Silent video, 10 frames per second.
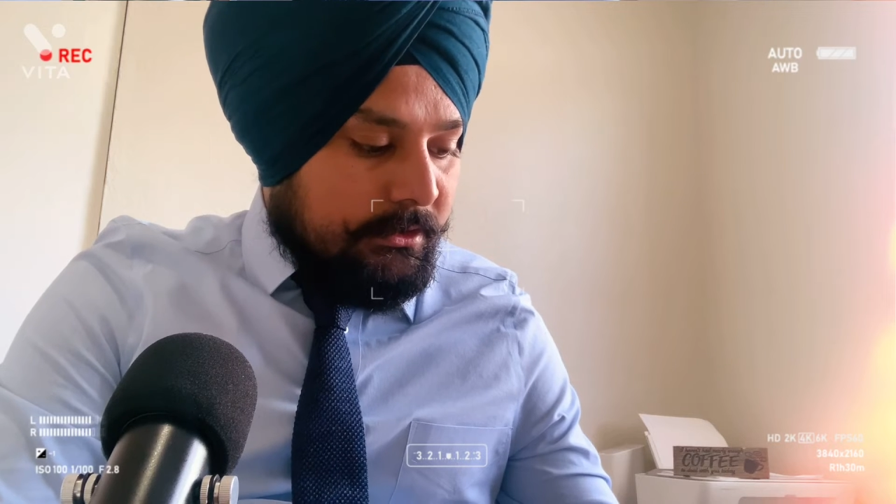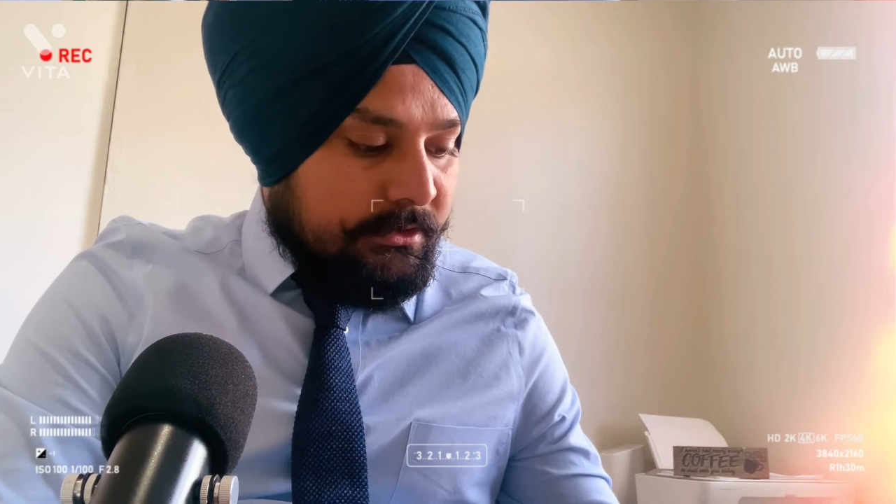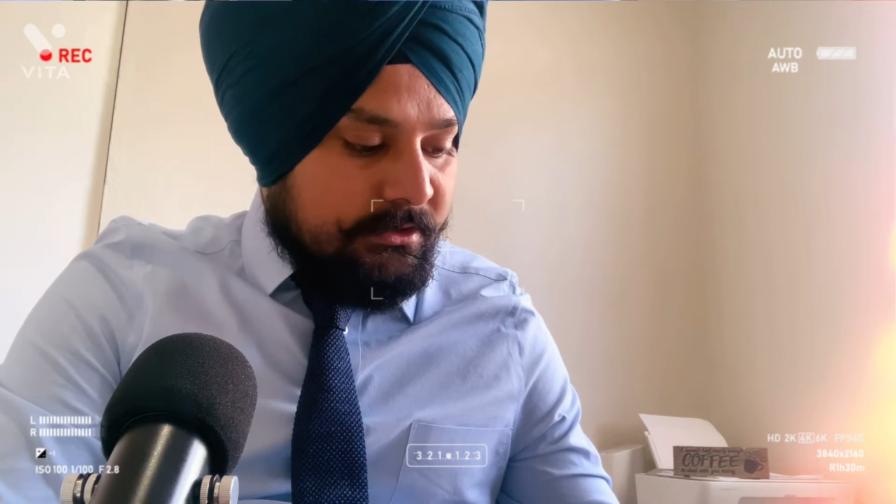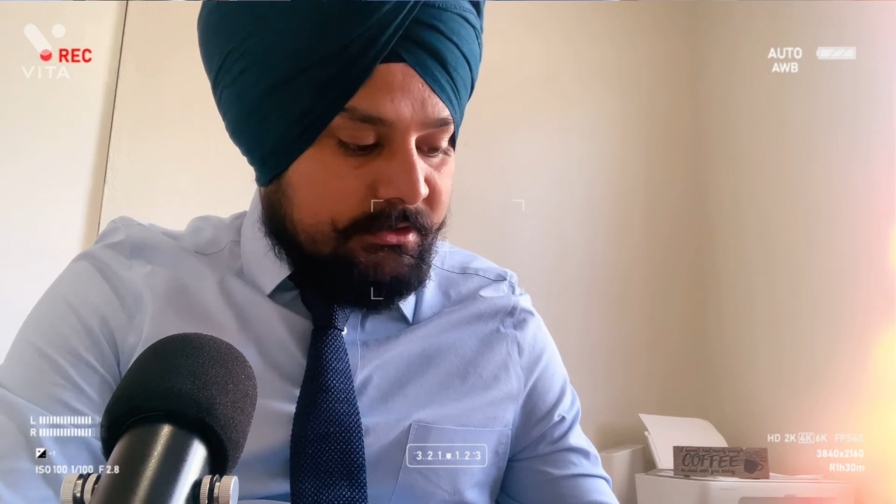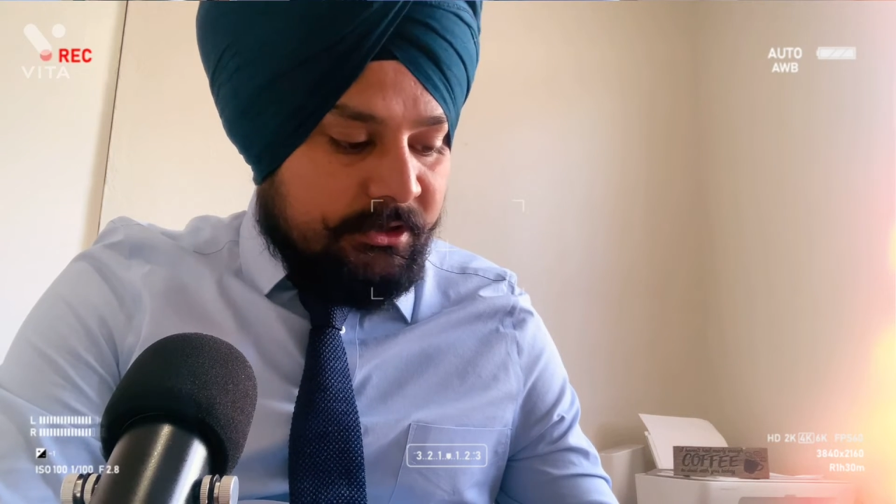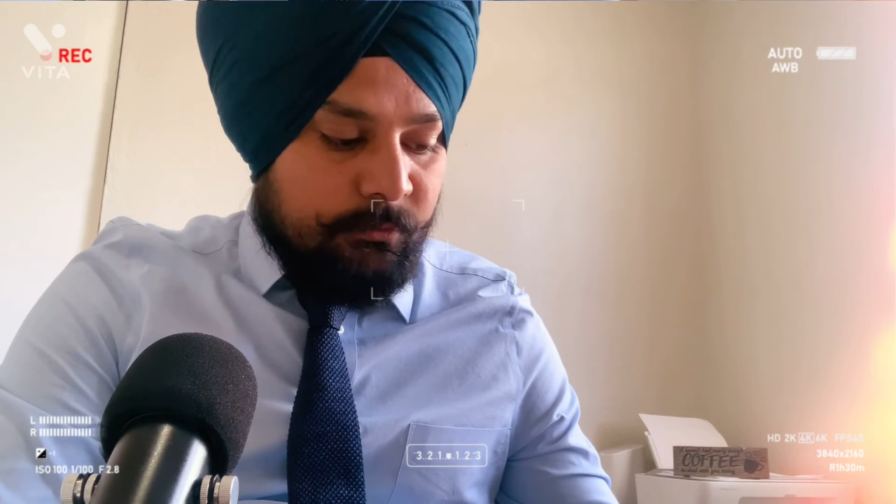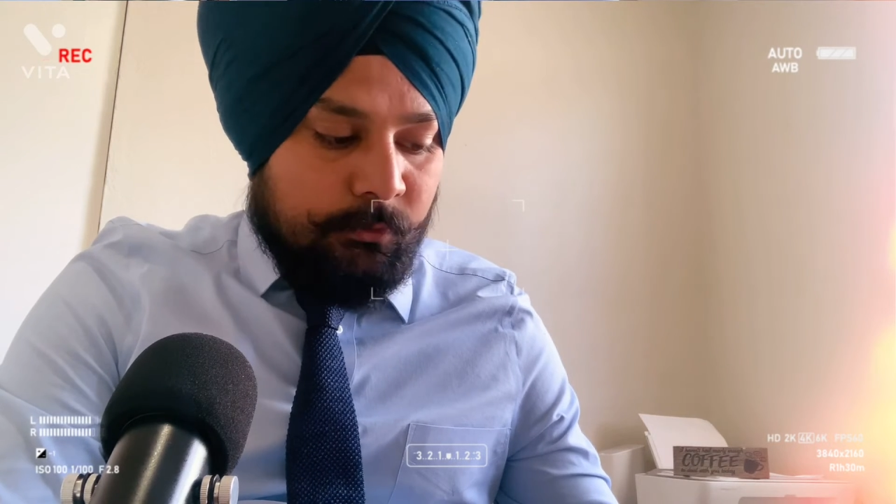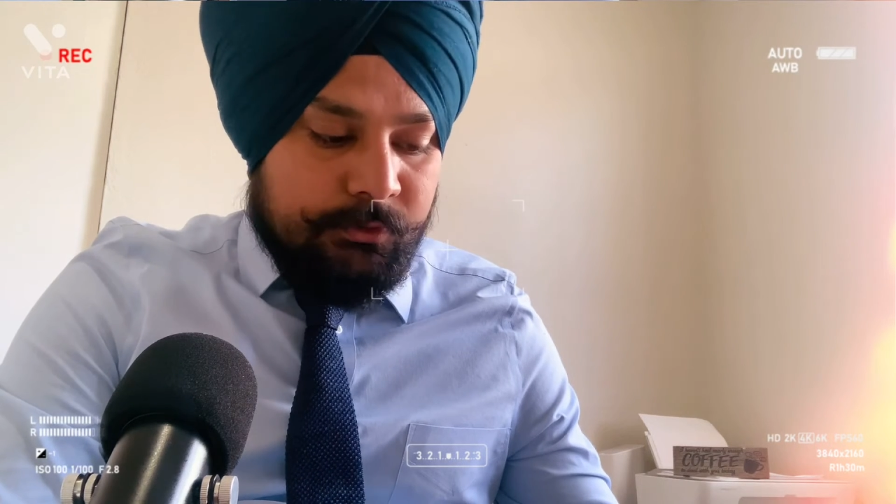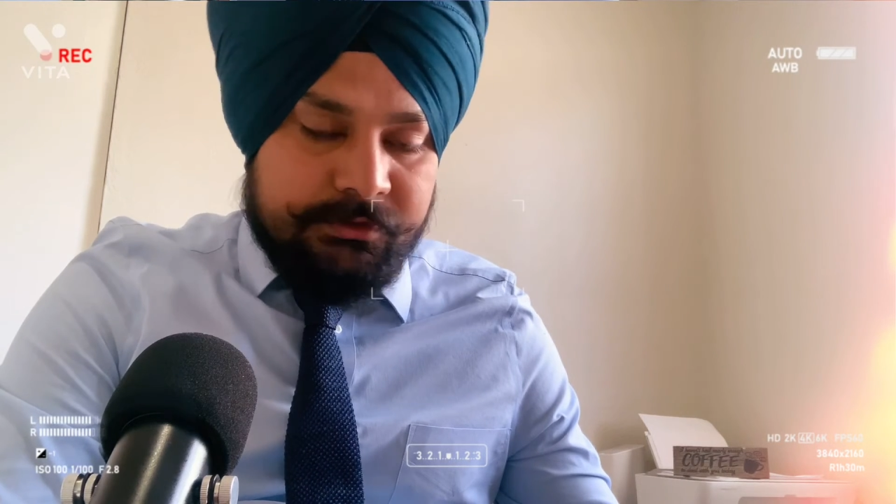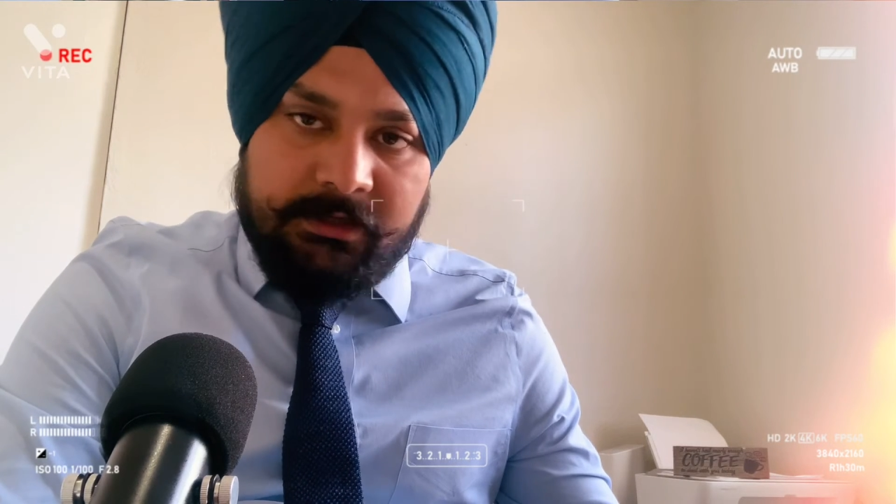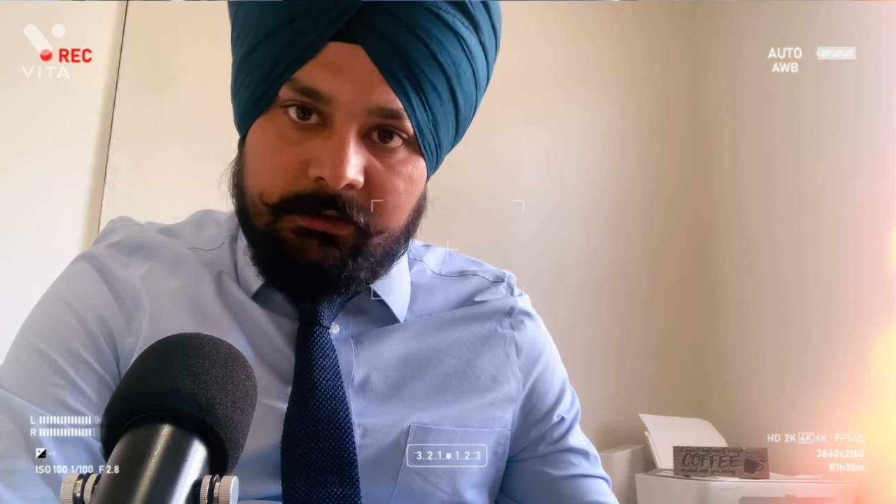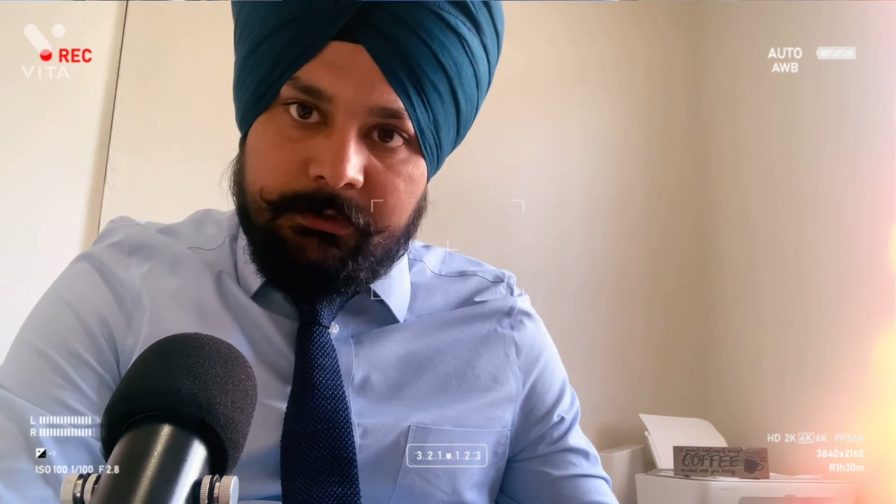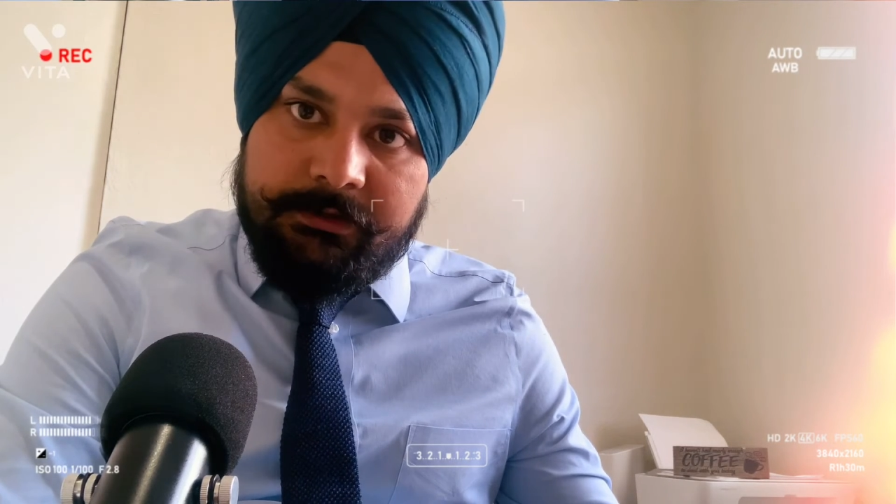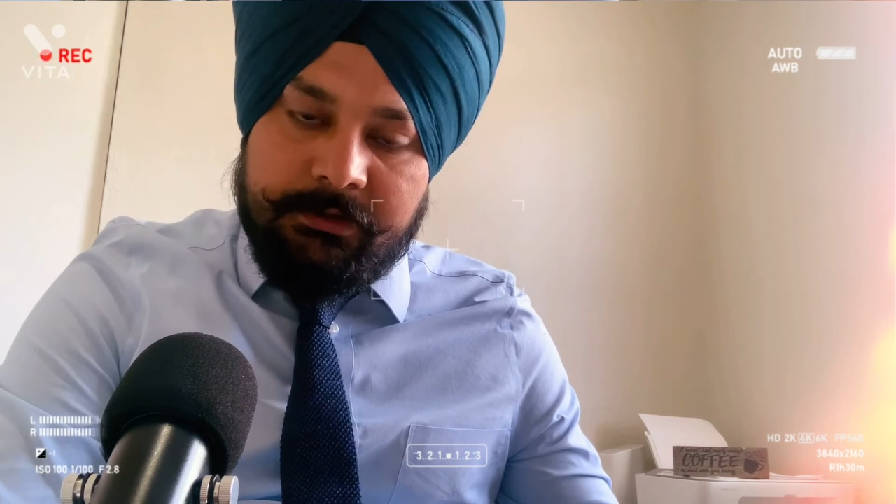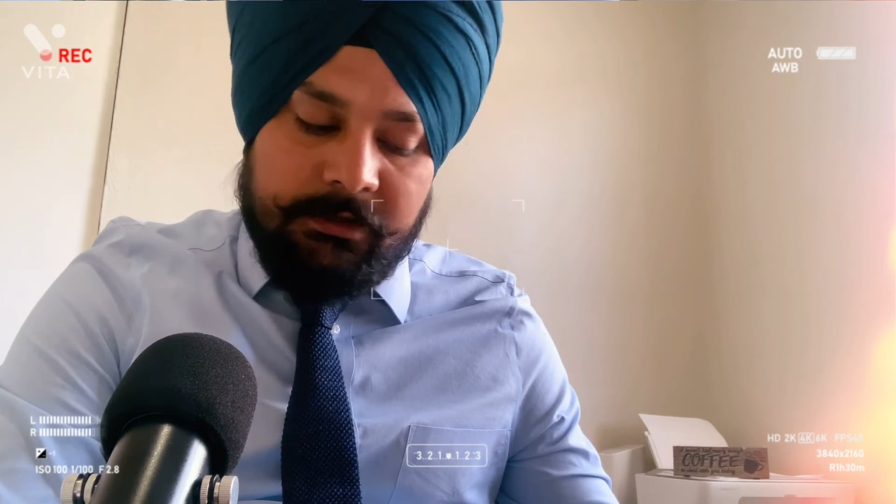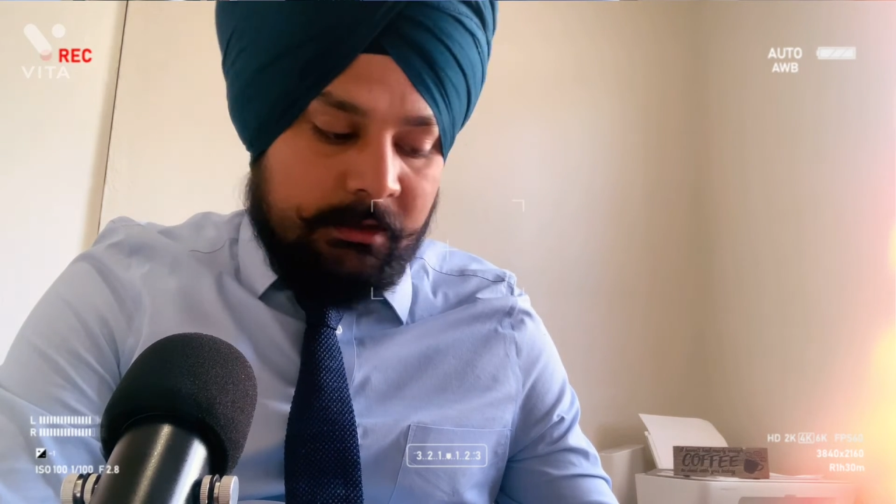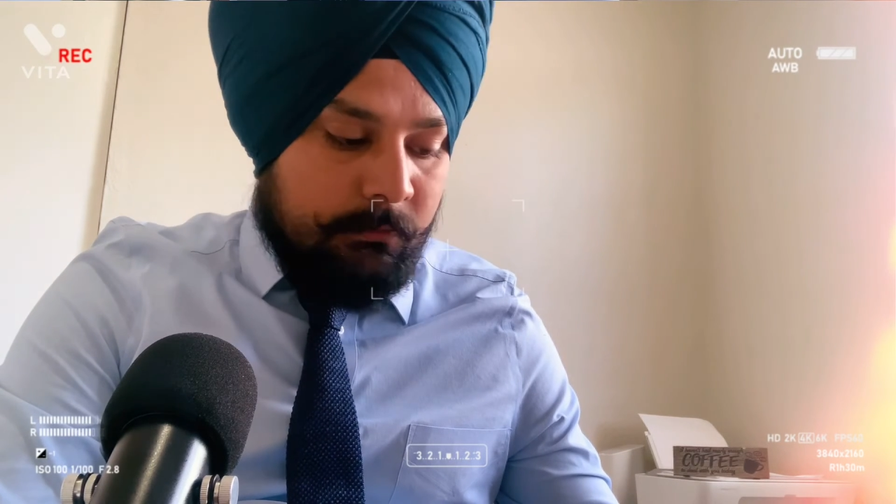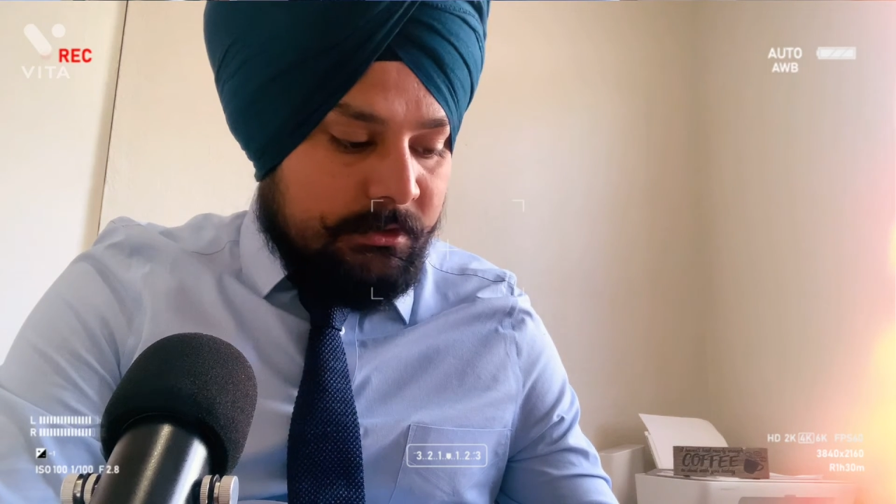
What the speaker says: These are the most elementary and